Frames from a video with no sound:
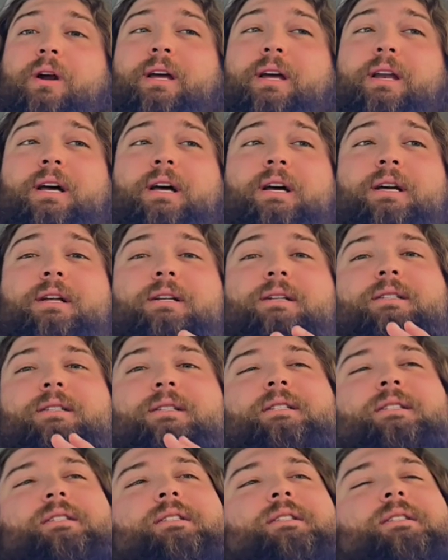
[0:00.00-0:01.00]
we're gonna
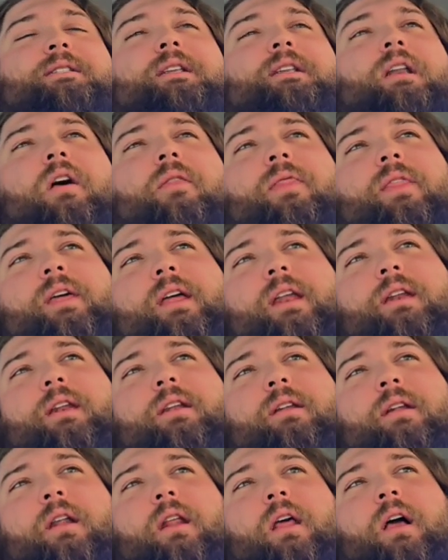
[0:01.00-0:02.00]

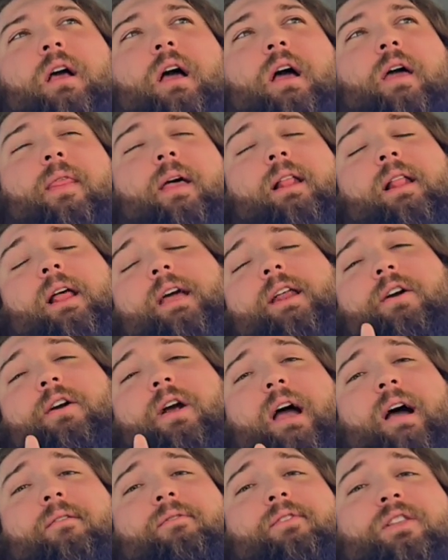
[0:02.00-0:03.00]
in the
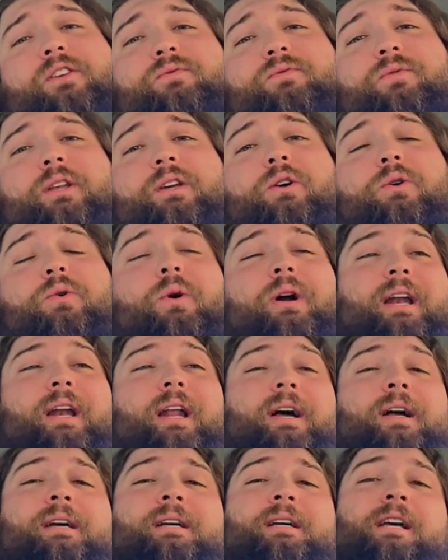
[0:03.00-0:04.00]
later half of this video we're
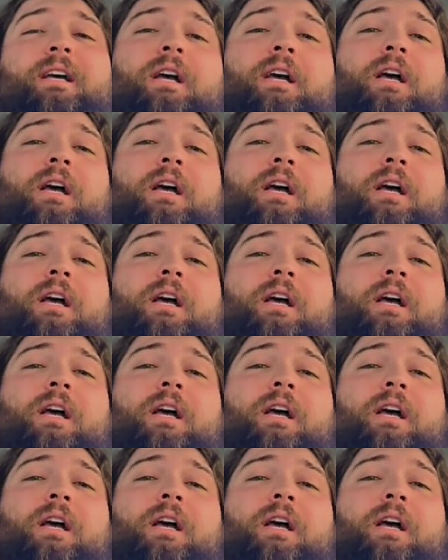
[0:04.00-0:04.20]
gonna